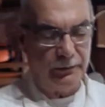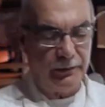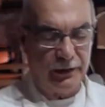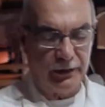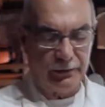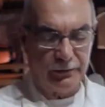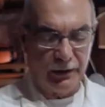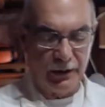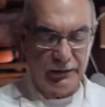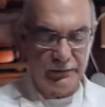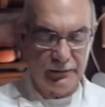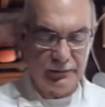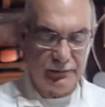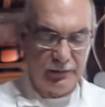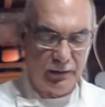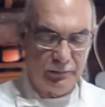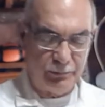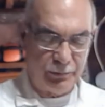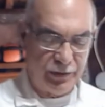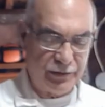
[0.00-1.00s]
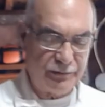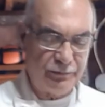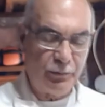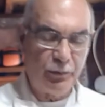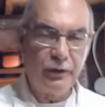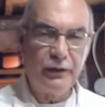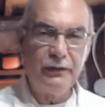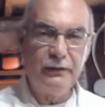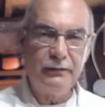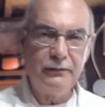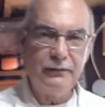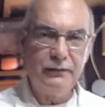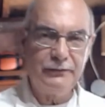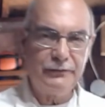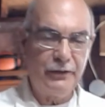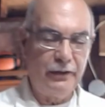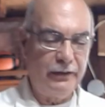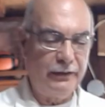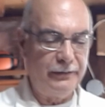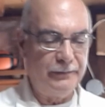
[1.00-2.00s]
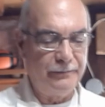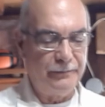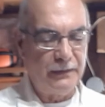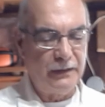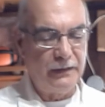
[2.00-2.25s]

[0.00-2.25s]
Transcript: the way across. It's not pressed board, and it's good.